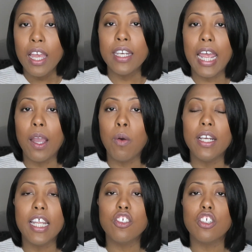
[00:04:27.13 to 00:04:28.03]
Now
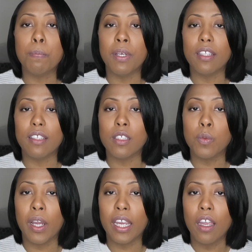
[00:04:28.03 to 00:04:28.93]
let's just put it
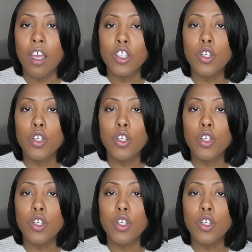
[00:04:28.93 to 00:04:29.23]
this way,